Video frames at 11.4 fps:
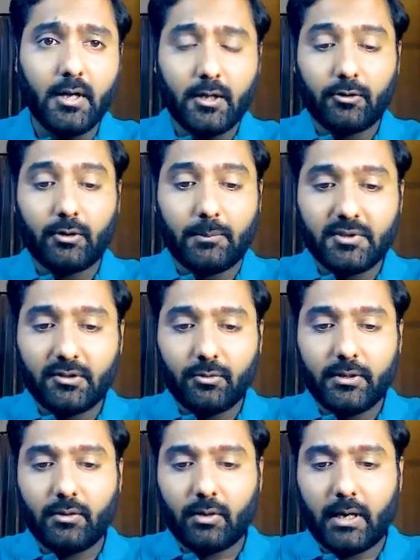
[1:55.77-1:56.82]
So I'm just
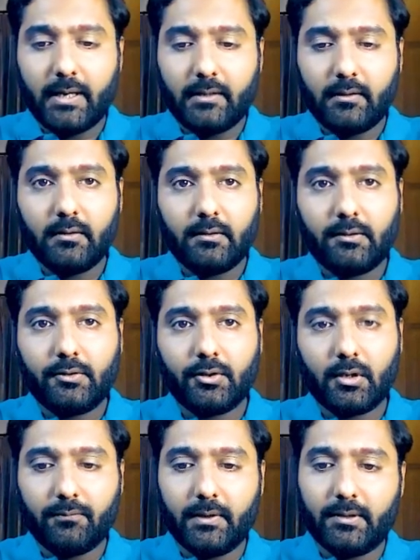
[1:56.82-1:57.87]
going to write
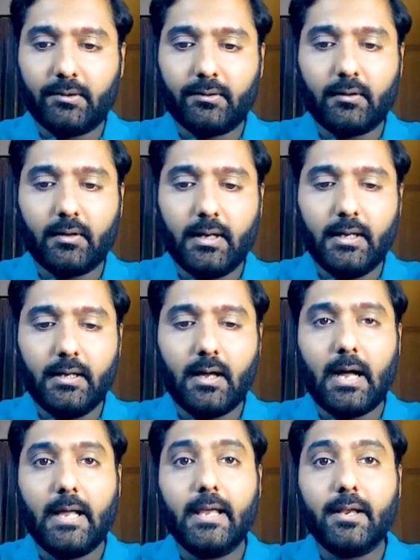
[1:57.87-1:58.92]
service in
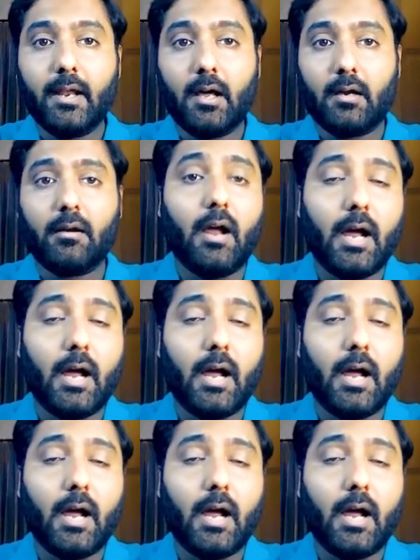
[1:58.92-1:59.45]
INR.